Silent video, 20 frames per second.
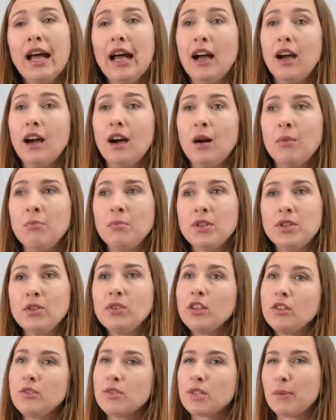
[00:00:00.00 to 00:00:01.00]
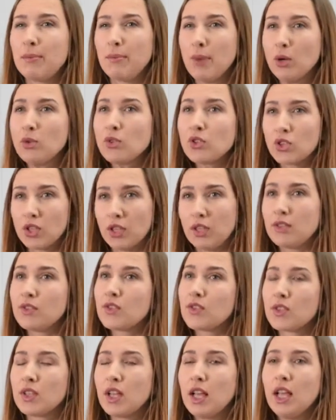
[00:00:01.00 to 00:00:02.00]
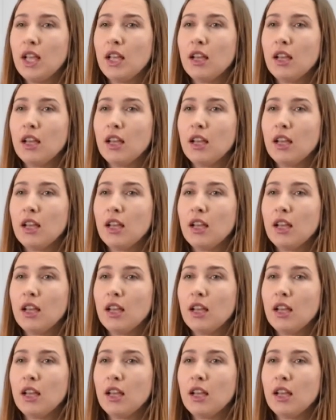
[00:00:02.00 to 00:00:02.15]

You can use emotions.